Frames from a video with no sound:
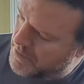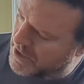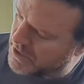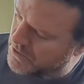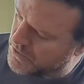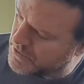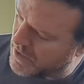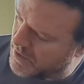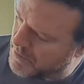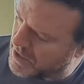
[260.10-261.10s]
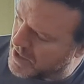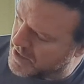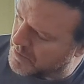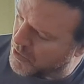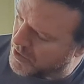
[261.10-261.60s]
going to use on my
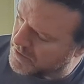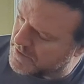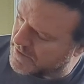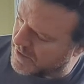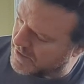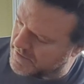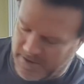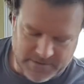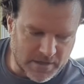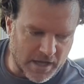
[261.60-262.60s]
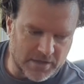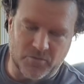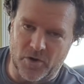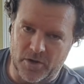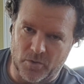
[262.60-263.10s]
cutting boards is this olive
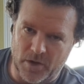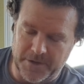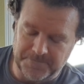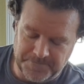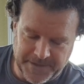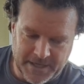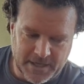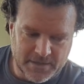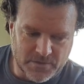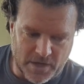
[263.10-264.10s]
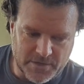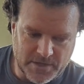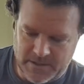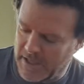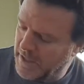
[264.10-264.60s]
oil one. So I
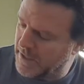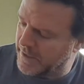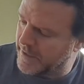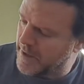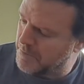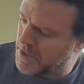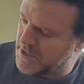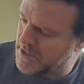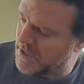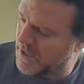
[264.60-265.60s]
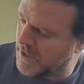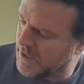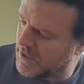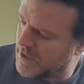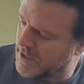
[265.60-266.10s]
just heated it up
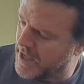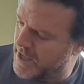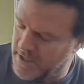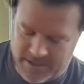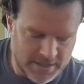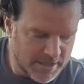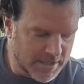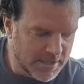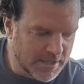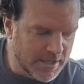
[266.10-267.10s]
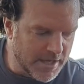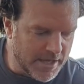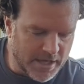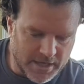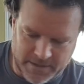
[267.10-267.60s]
again,
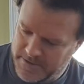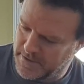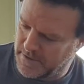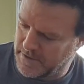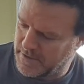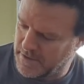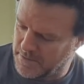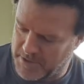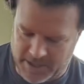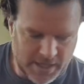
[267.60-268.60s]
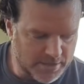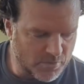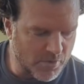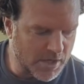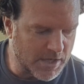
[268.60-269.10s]
and I'm going to get to
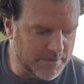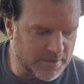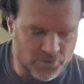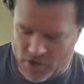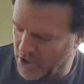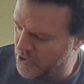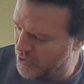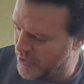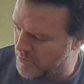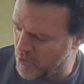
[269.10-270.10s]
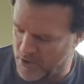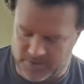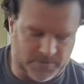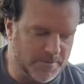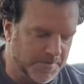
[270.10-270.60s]
work on these charcuterie
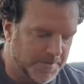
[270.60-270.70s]
boards.